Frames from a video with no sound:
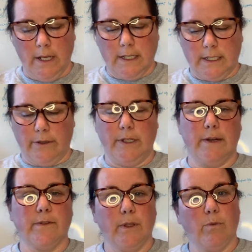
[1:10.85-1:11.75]
So you
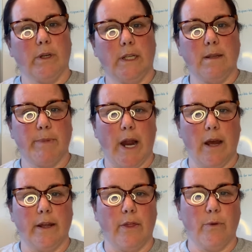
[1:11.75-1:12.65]
definitely want to keep an
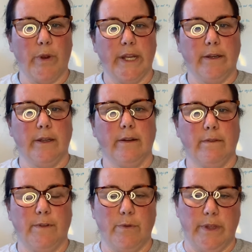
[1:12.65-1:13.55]
eye on the wind, and
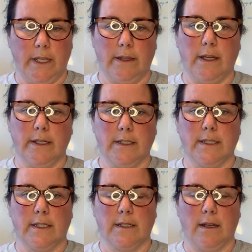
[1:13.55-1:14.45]
if you think that
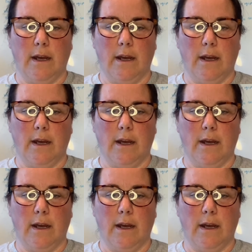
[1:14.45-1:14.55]
it's